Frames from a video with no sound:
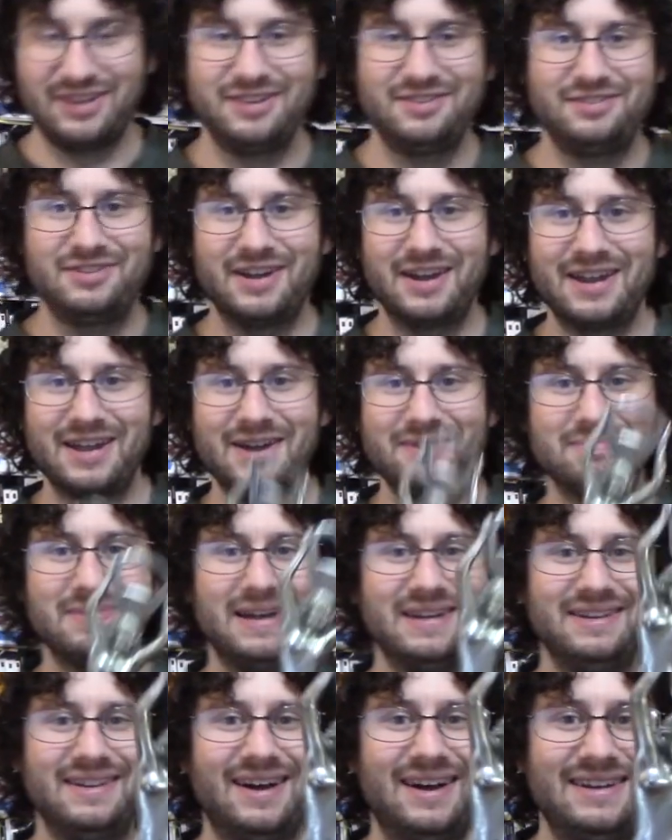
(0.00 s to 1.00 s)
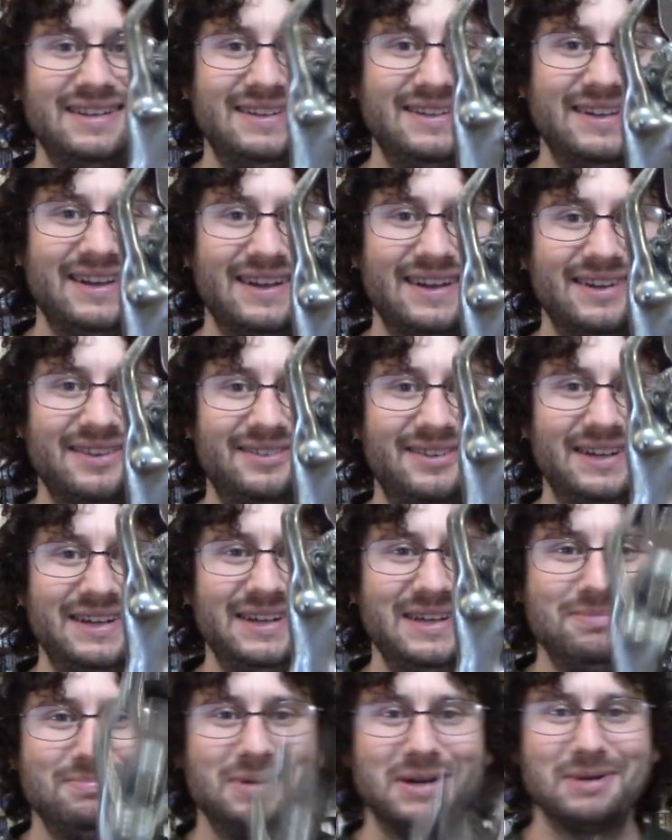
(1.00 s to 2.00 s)
check out my naughty naked
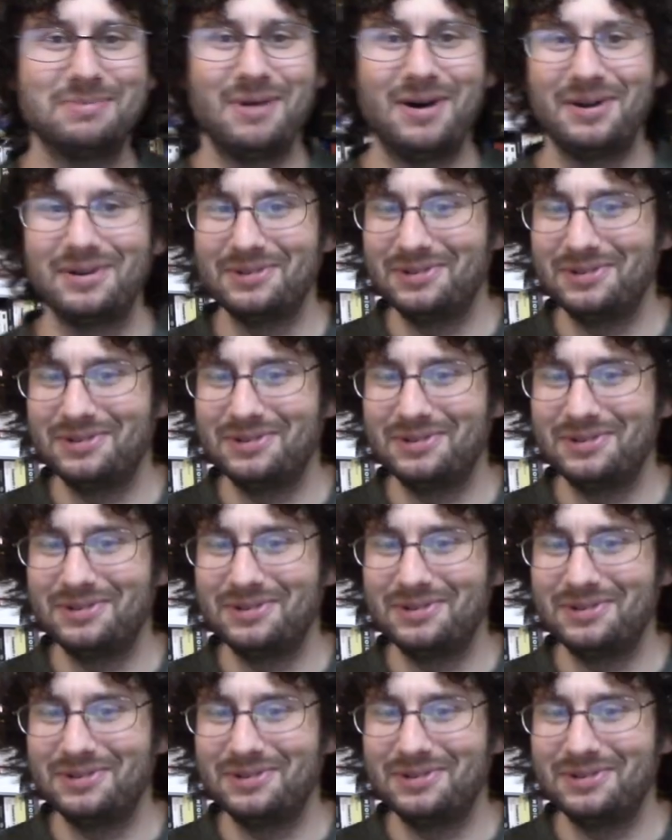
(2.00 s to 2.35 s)
lady beer bottle